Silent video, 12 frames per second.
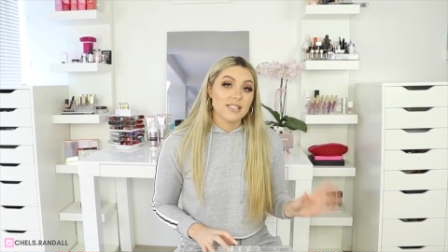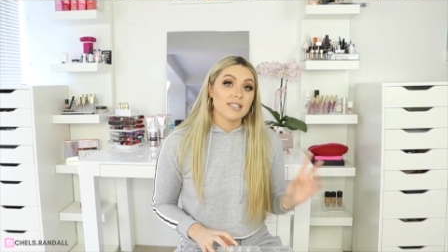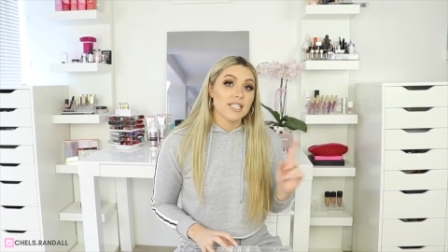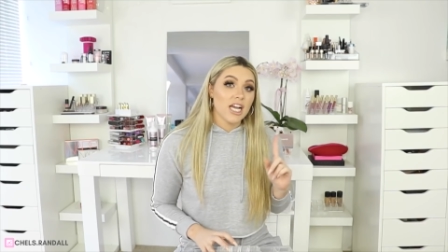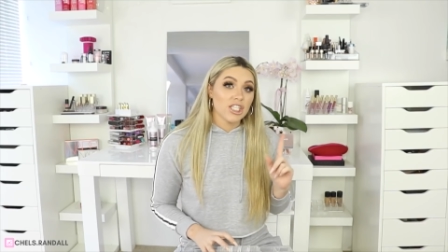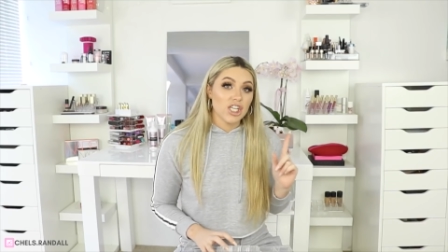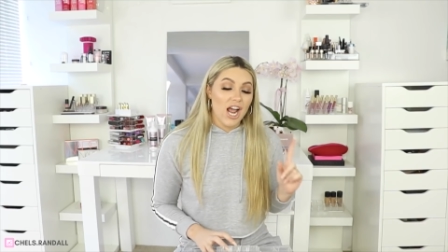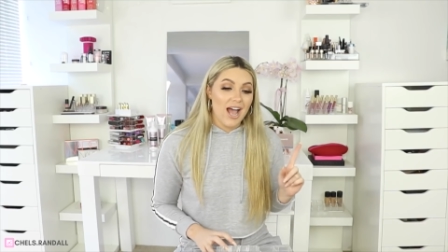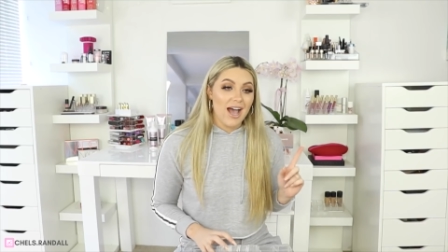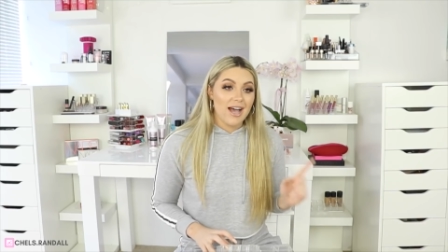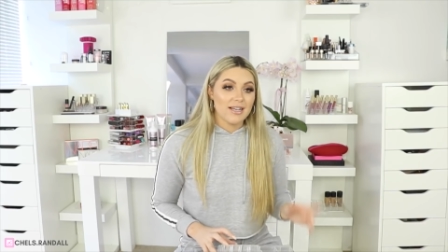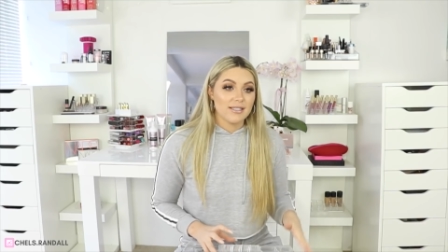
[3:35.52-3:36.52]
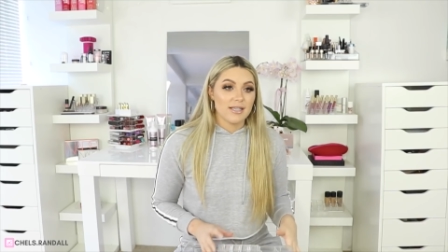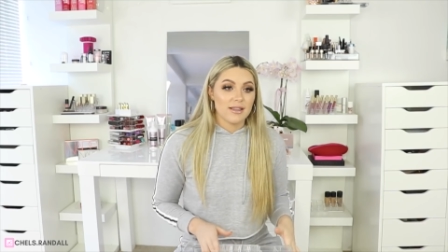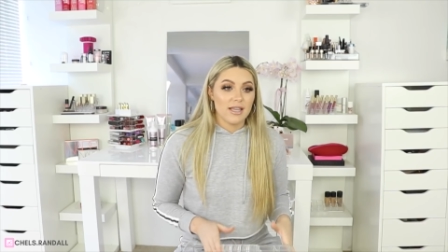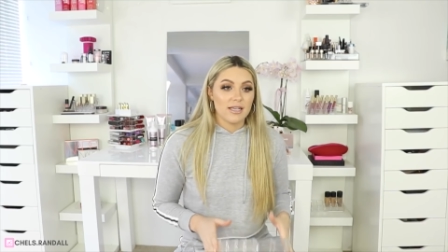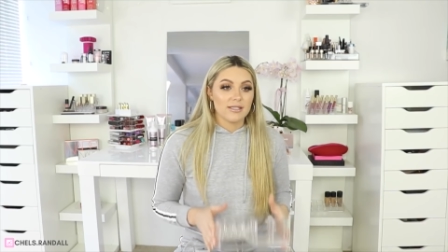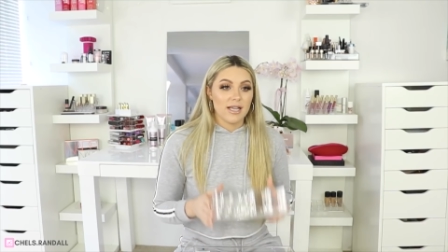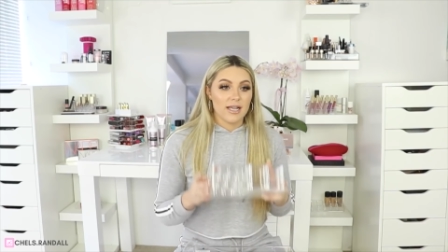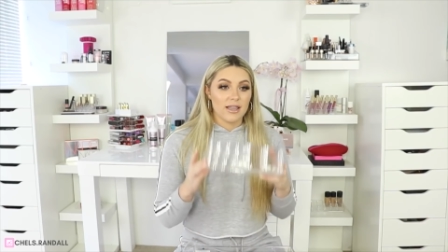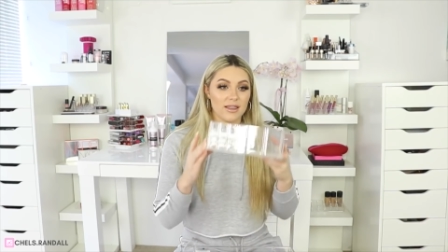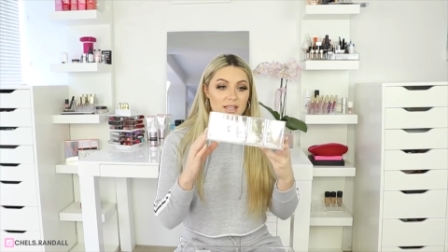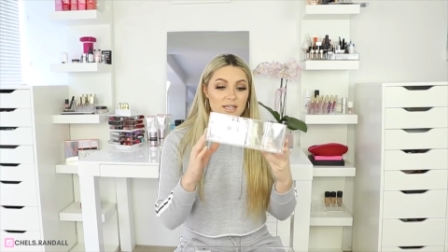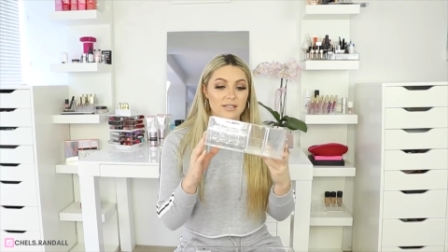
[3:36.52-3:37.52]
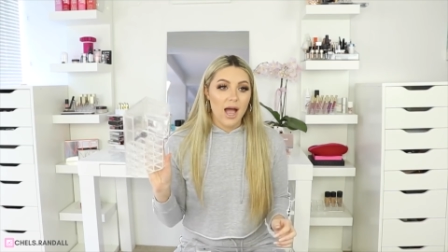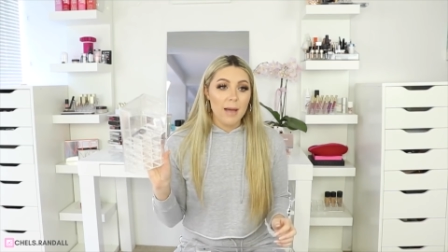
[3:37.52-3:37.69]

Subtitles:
such as things like this.